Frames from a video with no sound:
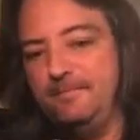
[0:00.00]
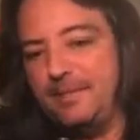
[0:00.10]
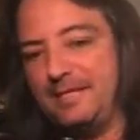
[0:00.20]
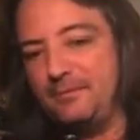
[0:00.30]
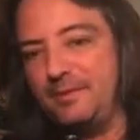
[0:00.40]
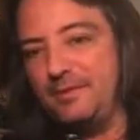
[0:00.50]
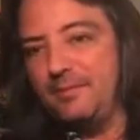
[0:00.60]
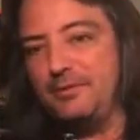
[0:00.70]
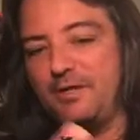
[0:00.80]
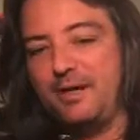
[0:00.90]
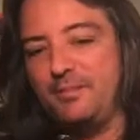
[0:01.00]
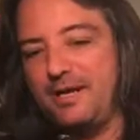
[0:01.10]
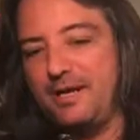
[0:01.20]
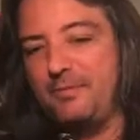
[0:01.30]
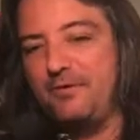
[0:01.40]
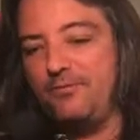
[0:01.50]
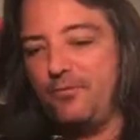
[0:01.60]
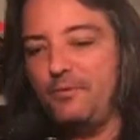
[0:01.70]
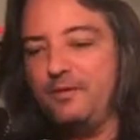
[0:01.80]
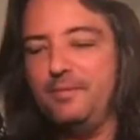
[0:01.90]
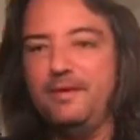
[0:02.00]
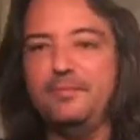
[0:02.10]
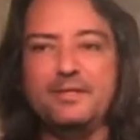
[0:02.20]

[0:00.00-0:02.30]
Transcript: that's what the limiters are. I think I'm running 4mm,